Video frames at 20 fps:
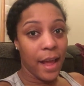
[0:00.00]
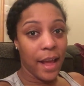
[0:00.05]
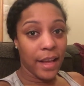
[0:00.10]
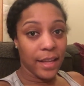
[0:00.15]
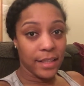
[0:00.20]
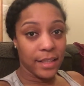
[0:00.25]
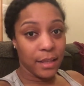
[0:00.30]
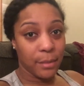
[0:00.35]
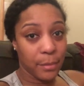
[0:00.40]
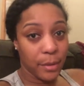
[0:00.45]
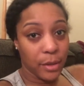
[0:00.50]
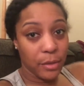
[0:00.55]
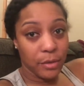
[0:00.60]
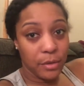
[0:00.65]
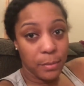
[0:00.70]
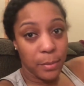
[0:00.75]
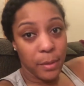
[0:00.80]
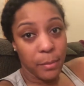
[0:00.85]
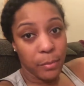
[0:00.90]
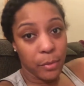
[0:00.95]
as some of those
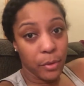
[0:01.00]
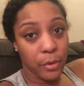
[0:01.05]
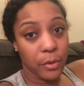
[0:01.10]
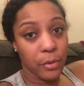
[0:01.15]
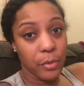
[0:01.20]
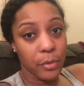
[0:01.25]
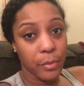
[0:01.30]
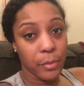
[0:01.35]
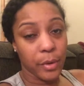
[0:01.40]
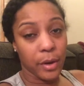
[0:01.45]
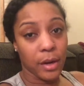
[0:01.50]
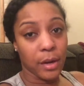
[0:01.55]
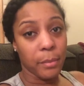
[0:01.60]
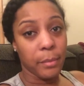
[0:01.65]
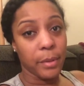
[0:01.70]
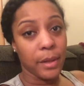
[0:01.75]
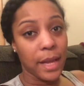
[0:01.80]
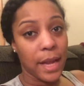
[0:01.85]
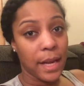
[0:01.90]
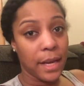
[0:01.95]
people who were
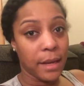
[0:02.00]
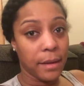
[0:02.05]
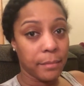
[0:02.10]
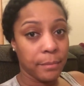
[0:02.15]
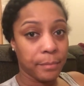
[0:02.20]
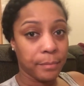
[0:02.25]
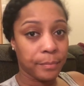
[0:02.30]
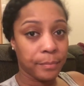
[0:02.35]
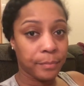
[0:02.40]
complaining